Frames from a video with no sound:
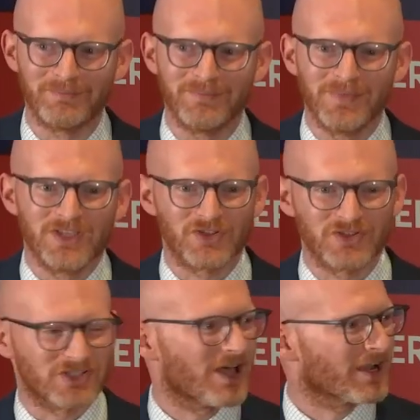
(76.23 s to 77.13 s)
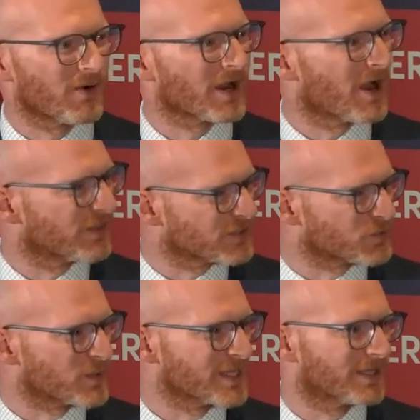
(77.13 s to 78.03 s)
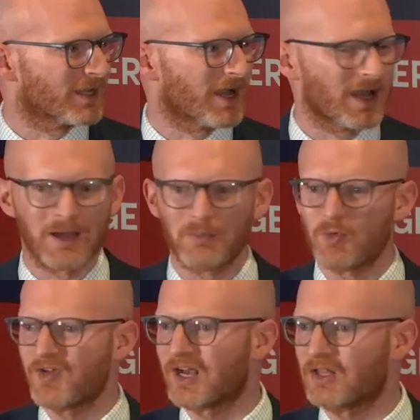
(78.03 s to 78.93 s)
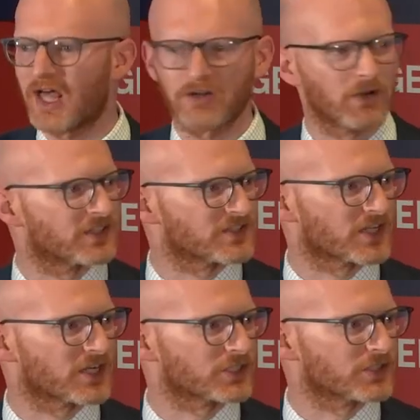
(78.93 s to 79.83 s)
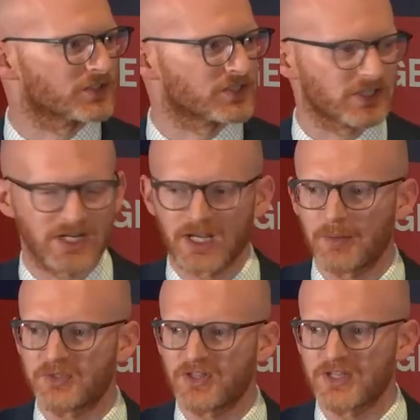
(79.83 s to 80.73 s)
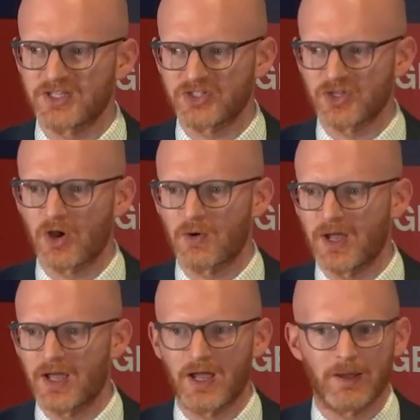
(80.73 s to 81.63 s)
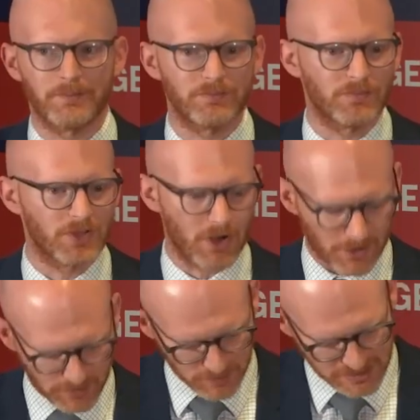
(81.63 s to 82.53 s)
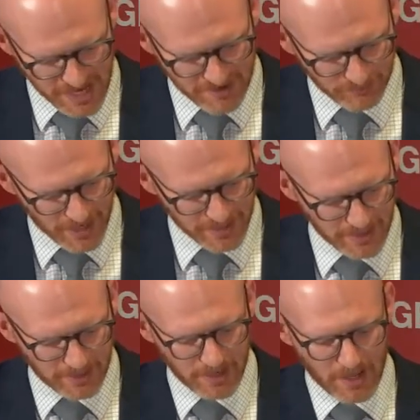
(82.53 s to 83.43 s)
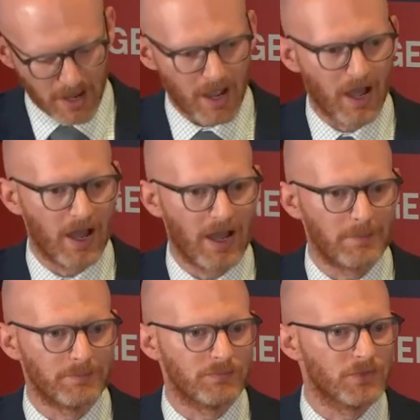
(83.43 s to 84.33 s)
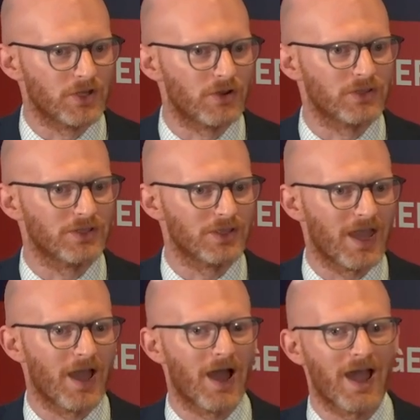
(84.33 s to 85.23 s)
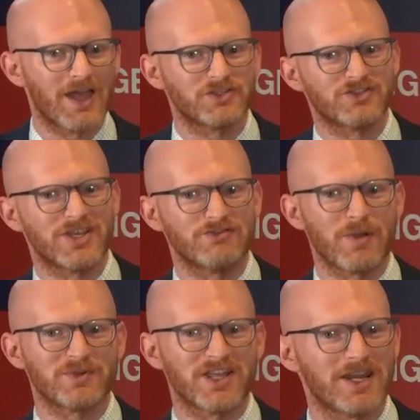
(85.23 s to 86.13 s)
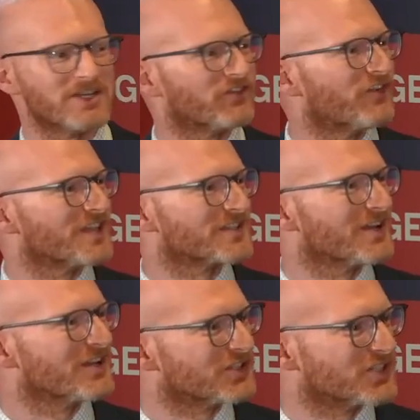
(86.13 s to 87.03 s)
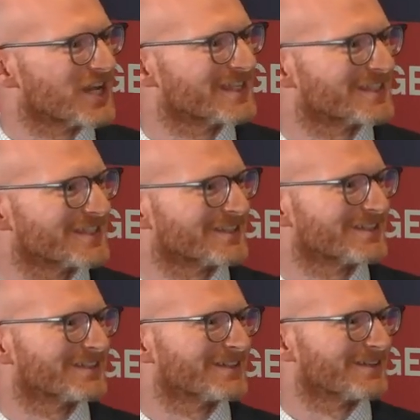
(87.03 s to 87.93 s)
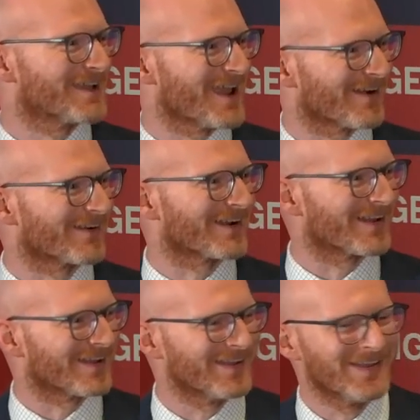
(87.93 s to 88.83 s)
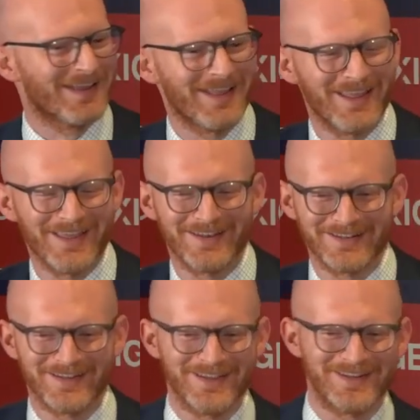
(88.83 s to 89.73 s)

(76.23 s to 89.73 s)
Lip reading: there's a lot going on this week. We've had a lot of great discussions leading up to this. So I think we can dive right in. As you said, you represent a defense-adjacent area in